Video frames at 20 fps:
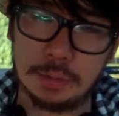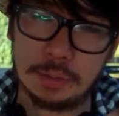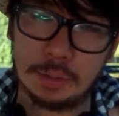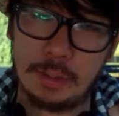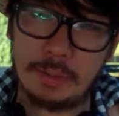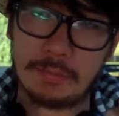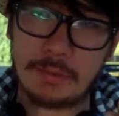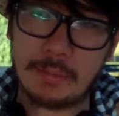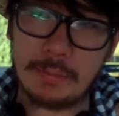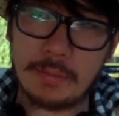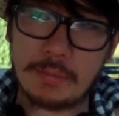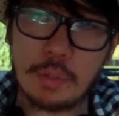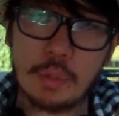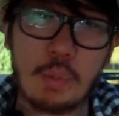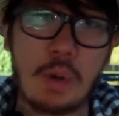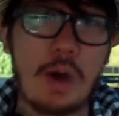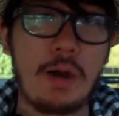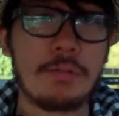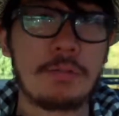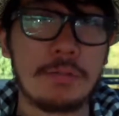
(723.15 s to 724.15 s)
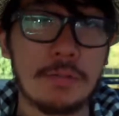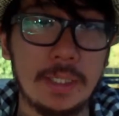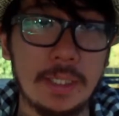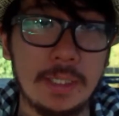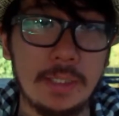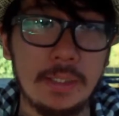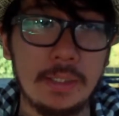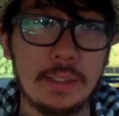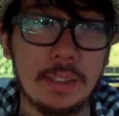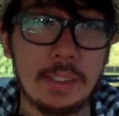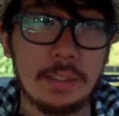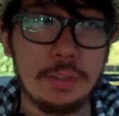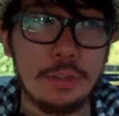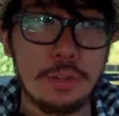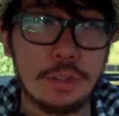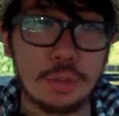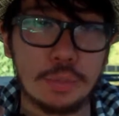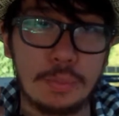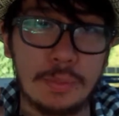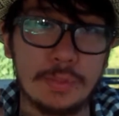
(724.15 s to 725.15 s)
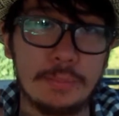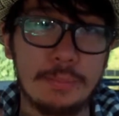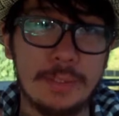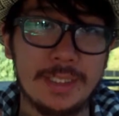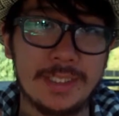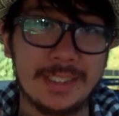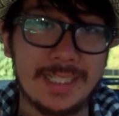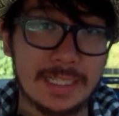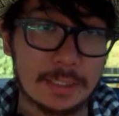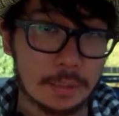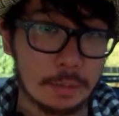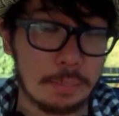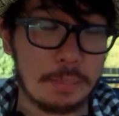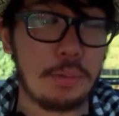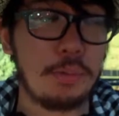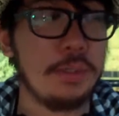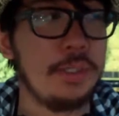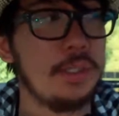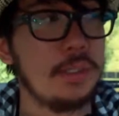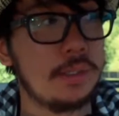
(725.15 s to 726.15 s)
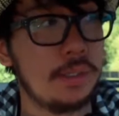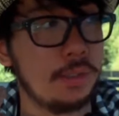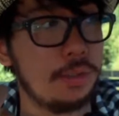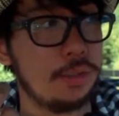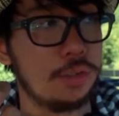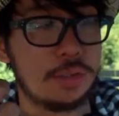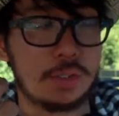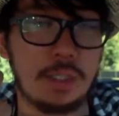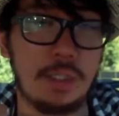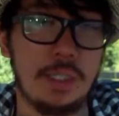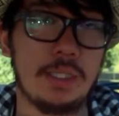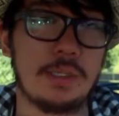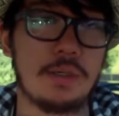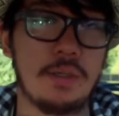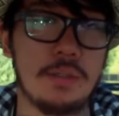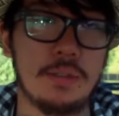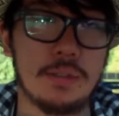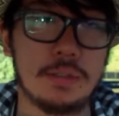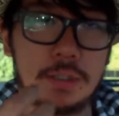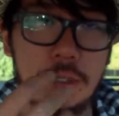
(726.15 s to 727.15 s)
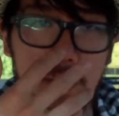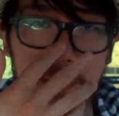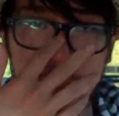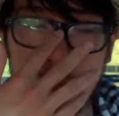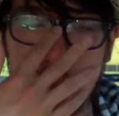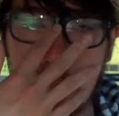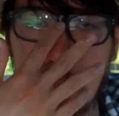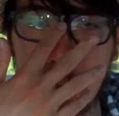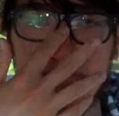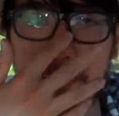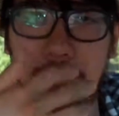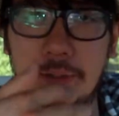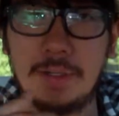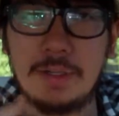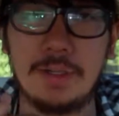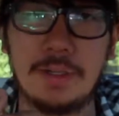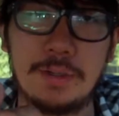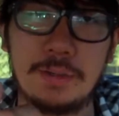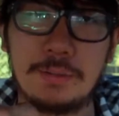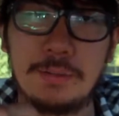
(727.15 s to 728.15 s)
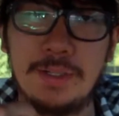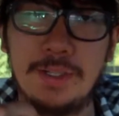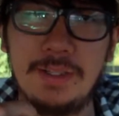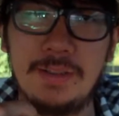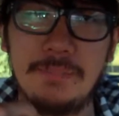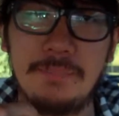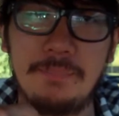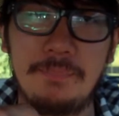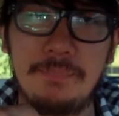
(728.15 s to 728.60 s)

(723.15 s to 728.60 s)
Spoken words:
So if I'm ever waffling and you just want me to get to the point, then just click on the timestamp, right?